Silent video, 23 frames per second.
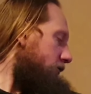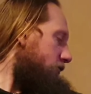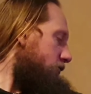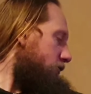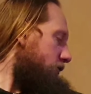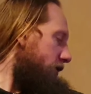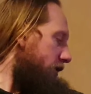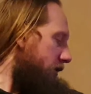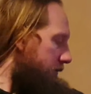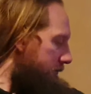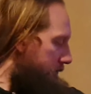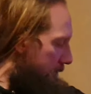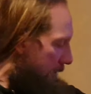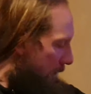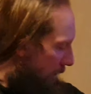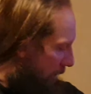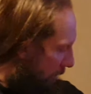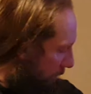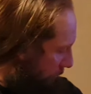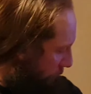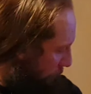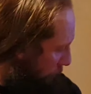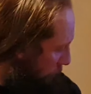Doing
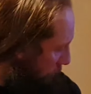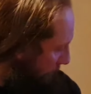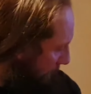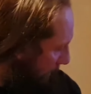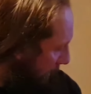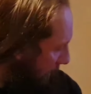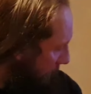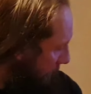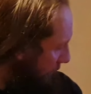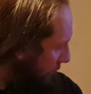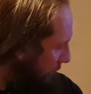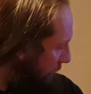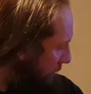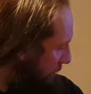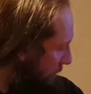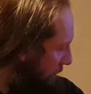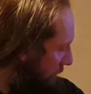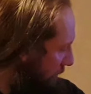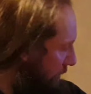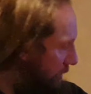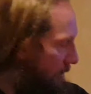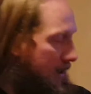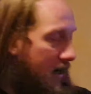hardcore math,
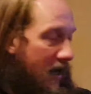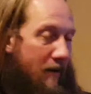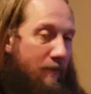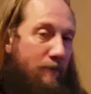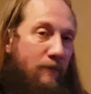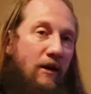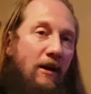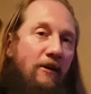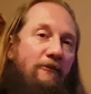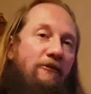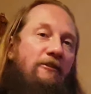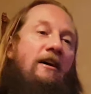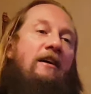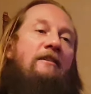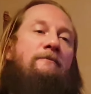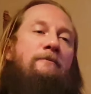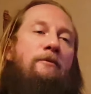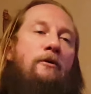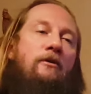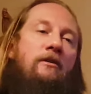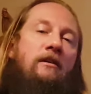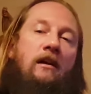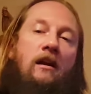it being
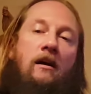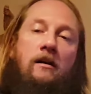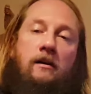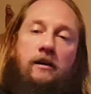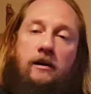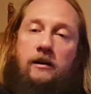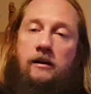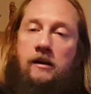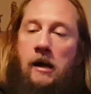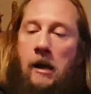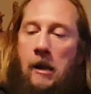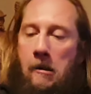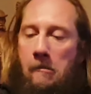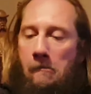5.9